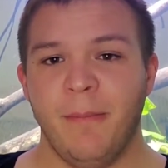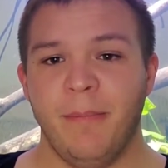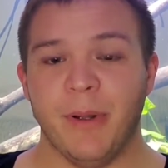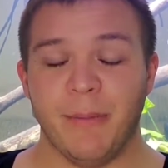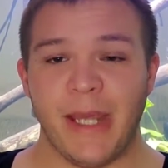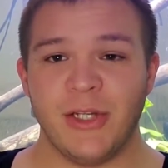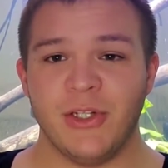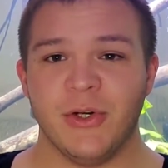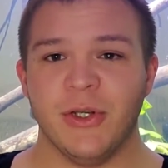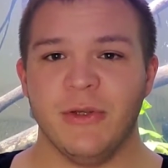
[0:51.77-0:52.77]
but make
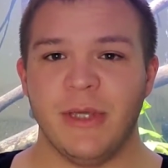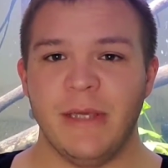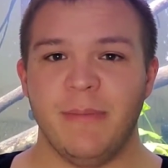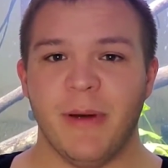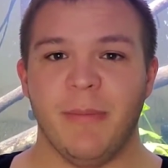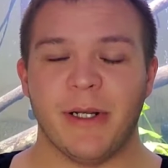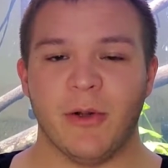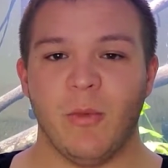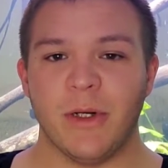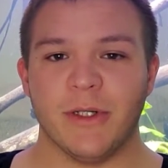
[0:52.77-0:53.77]
sure you keep up on
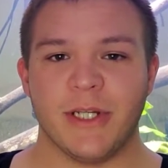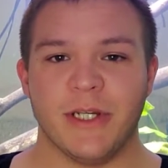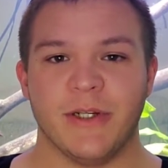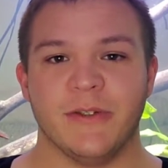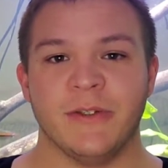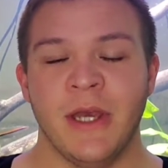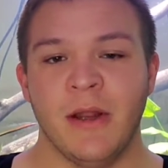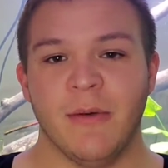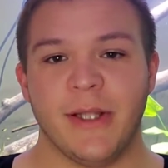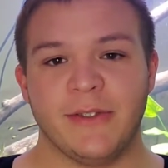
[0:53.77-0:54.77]
your water changes,
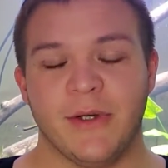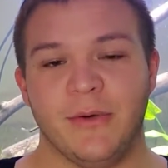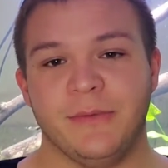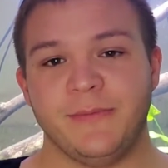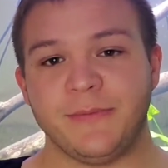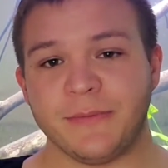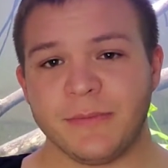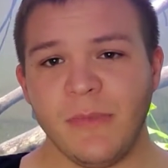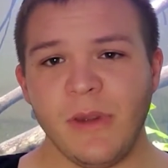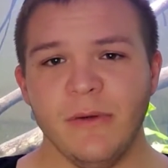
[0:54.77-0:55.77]
right? So
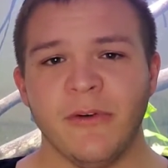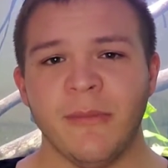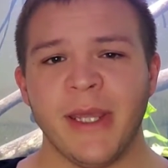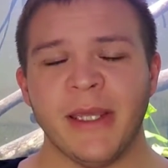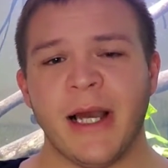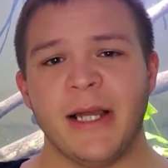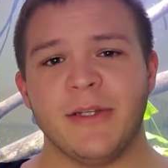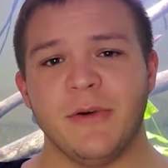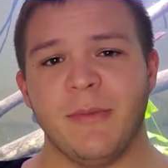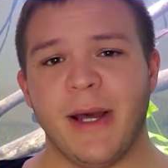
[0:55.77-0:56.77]
for me, I
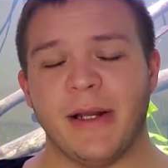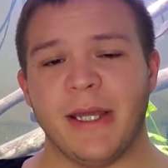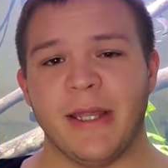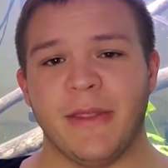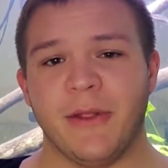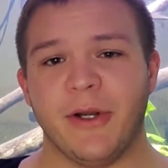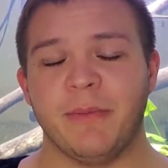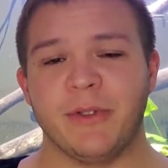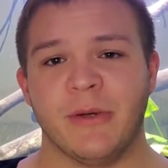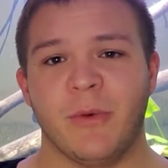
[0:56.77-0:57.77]
do about a
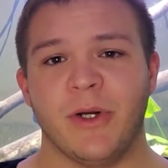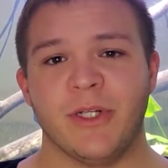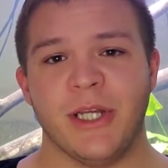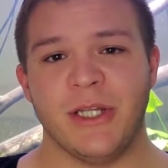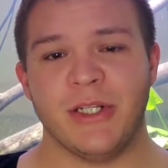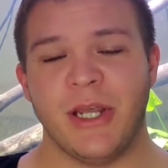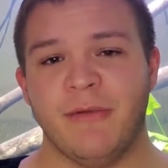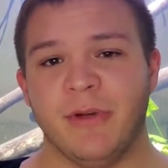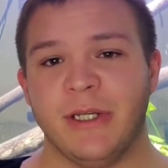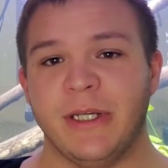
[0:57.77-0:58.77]
30% water change
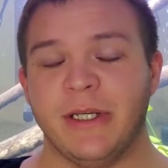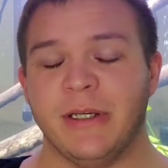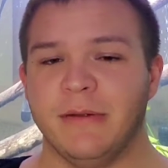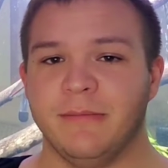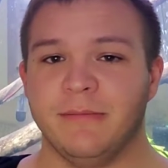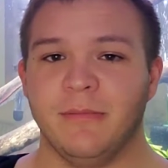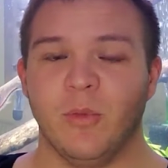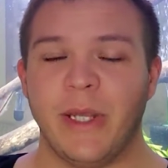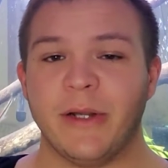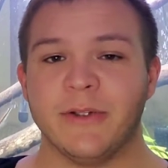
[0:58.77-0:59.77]
every
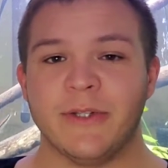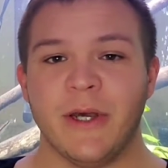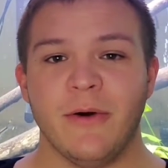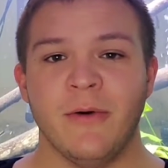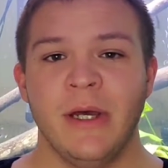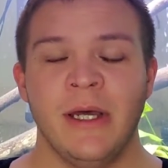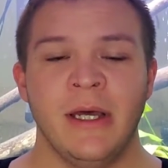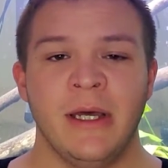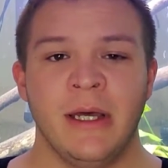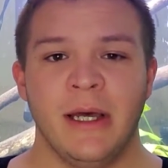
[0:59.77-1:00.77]
week or so.
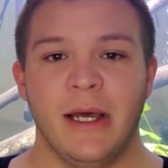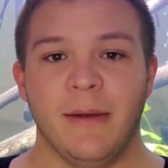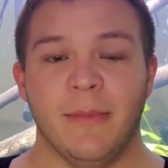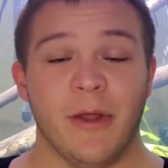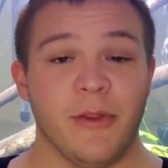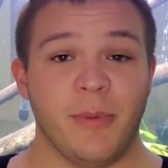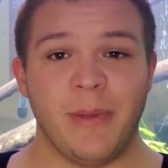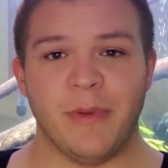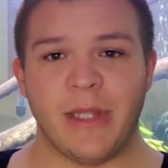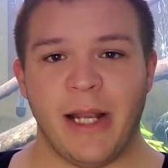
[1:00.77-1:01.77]
Other
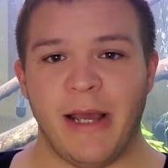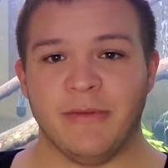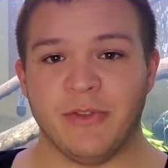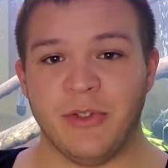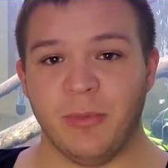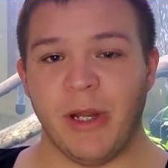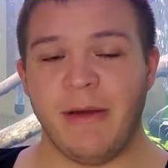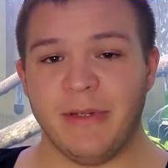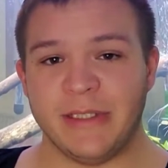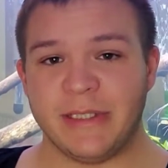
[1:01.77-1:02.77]
people that have super
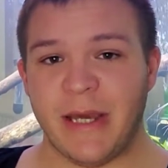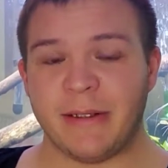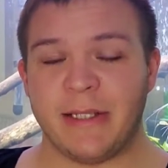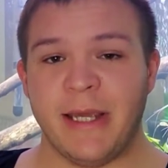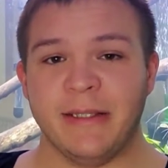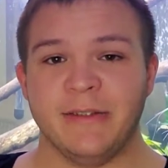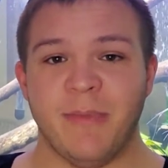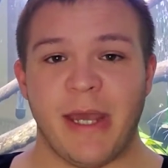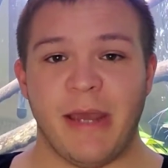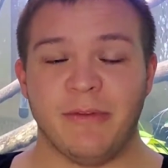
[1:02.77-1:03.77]
heavily stocked tanks
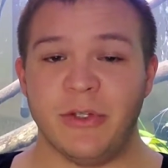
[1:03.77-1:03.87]
may have to